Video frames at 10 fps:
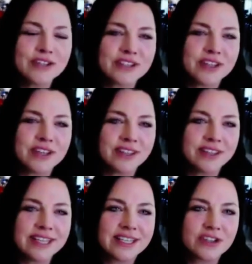just the
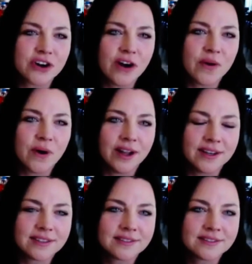least drunk
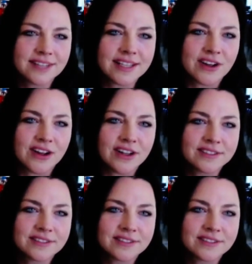one. That's all.